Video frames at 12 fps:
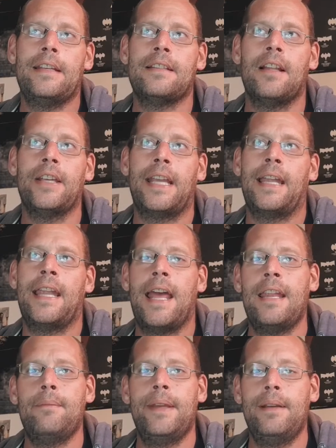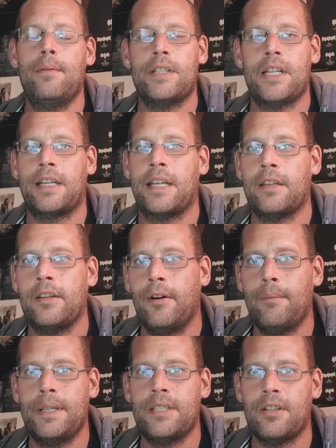is like an enemy which
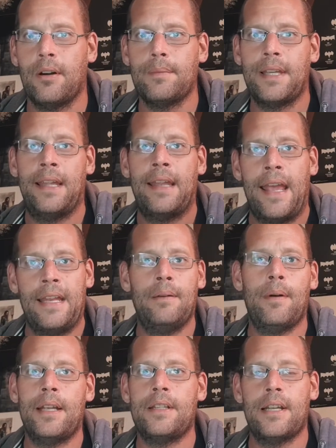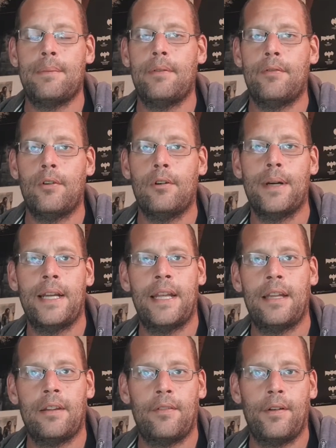cannot be stopped in any way, shape, or form, and
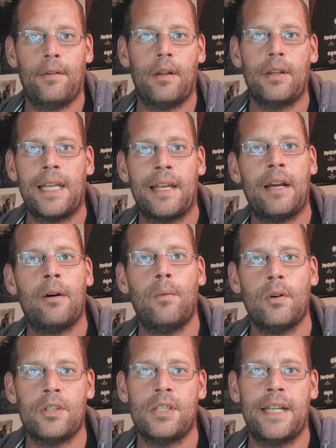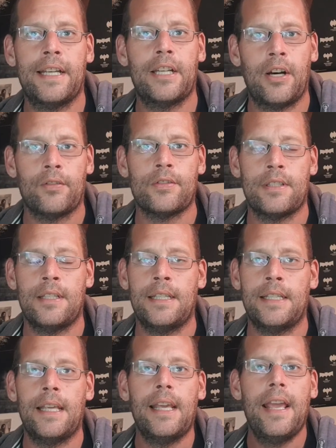they just feel like they are watching it
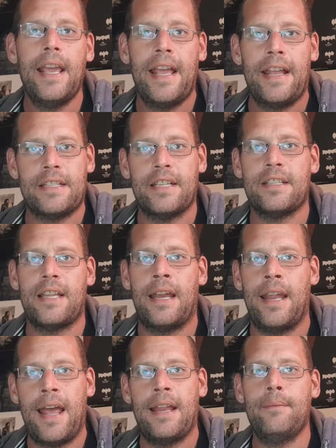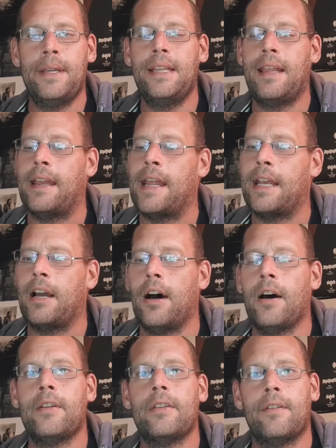constantly. It's just an enemy that they
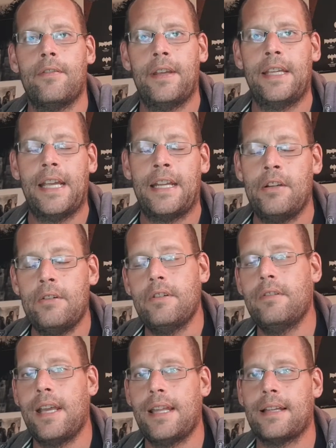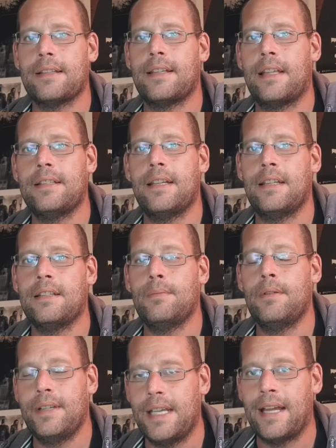can't defeat, and you do get that sense in this
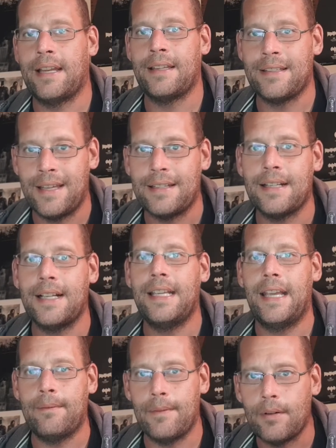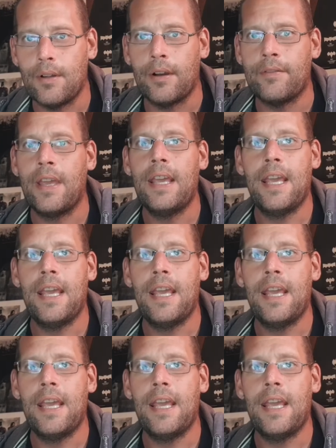movie, and technically in real life,